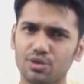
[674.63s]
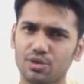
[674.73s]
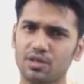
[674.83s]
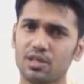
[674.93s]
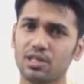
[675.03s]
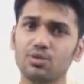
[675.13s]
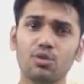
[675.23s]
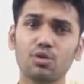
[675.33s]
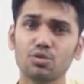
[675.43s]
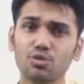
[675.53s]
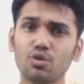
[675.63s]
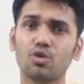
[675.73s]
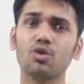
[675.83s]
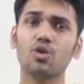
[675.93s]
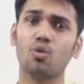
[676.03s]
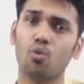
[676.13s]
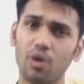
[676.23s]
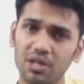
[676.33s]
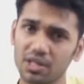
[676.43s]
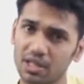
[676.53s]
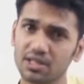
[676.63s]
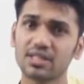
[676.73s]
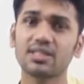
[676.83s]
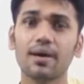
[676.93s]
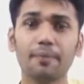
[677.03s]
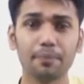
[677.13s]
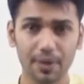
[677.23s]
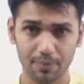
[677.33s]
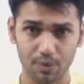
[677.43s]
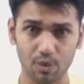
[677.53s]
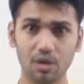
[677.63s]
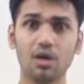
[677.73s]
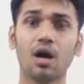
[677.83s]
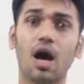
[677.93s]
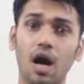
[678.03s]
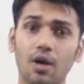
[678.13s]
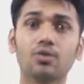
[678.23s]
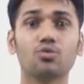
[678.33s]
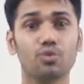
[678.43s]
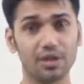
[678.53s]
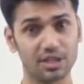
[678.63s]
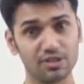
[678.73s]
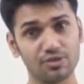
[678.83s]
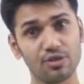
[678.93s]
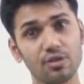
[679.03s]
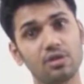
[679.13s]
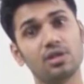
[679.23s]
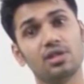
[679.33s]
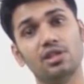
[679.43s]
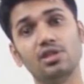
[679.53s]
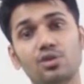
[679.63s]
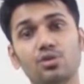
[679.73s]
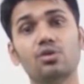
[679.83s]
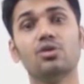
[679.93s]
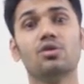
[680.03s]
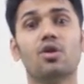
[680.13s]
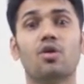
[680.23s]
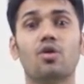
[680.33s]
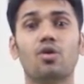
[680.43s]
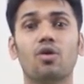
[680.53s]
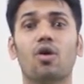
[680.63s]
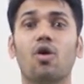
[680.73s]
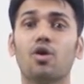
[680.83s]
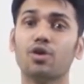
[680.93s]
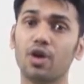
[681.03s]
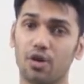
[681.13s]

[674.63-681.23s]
You want to know whether some people are waiting for you or not.